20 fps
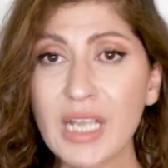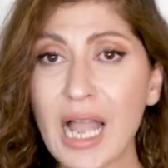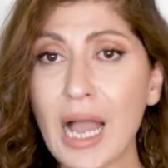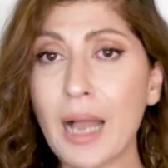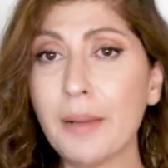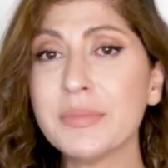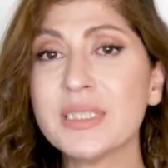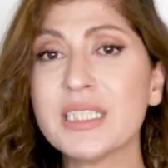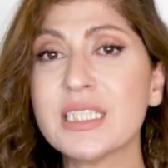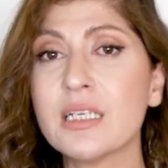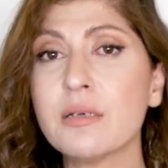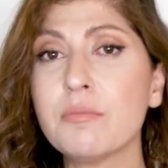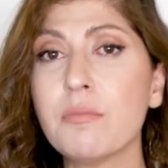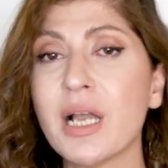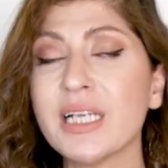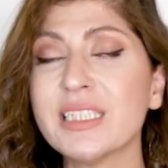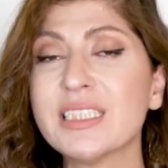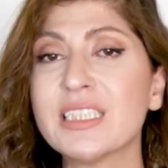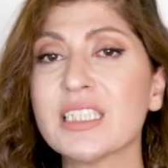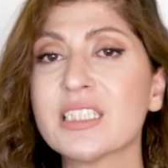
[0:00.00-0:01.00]
Amazon
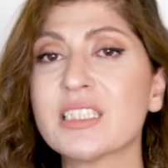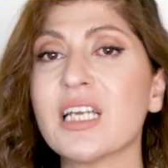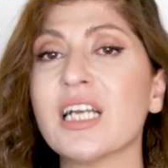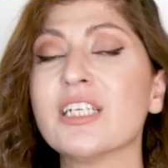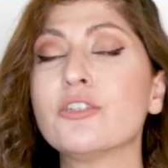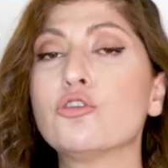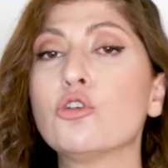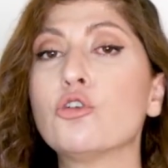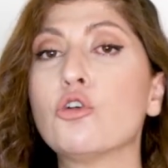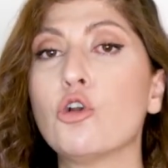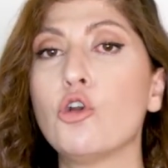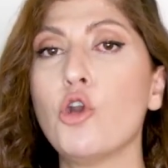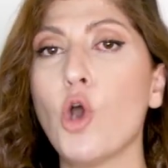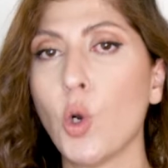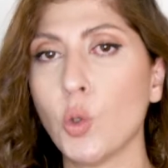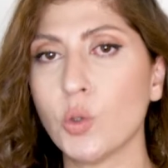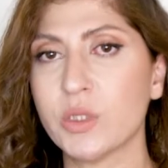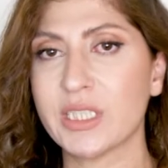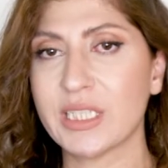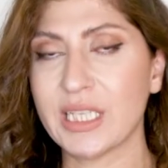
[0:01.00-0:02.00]
might decide to
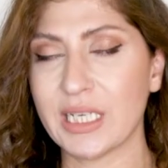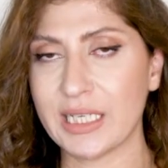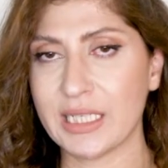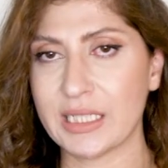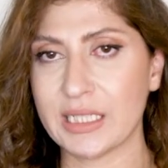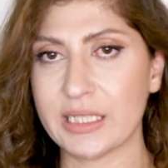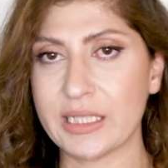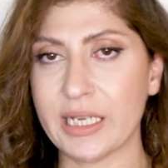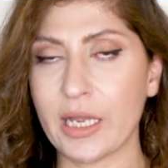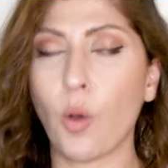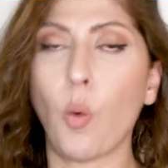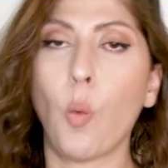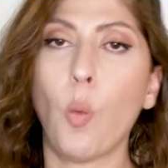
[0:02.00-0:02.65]
close the listing.